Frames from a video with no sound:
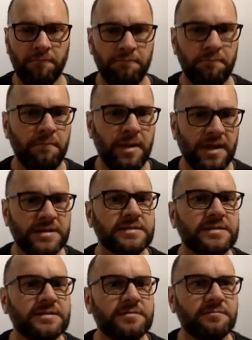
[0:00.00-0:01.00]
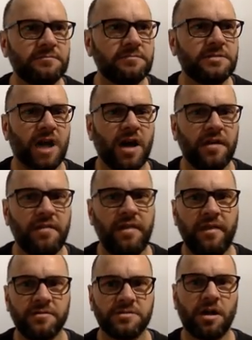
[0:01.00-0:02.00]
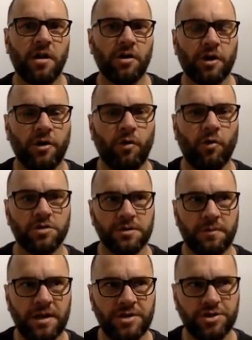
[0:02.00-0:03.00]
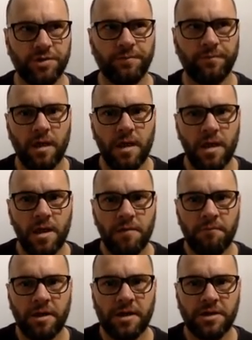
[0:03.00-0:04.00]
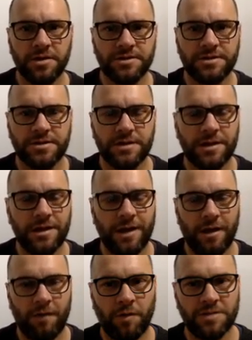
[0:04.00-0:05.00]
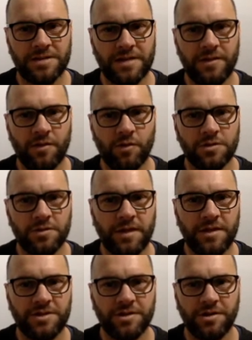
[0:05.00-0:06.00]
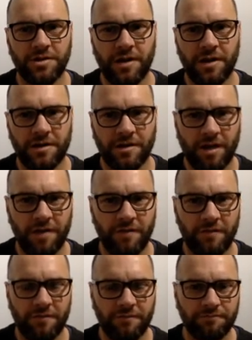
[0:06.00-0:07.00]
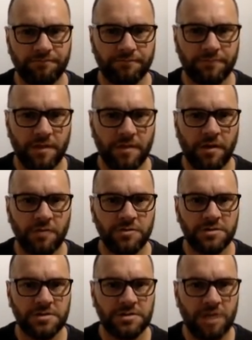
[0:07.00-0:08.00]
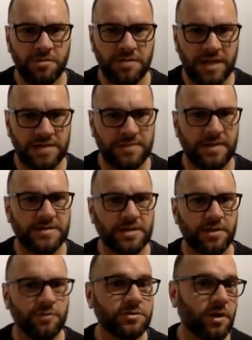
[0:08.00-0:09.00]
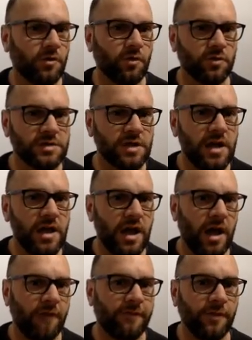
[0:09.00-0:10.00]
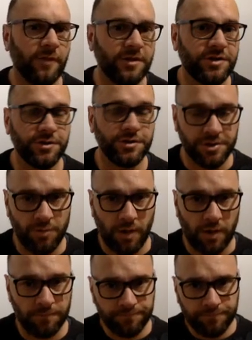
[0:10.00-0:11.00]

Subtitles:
mix done, and then they'll start looking at automation, because once again, the automation and kind of those aspects can also cause a few issues as well.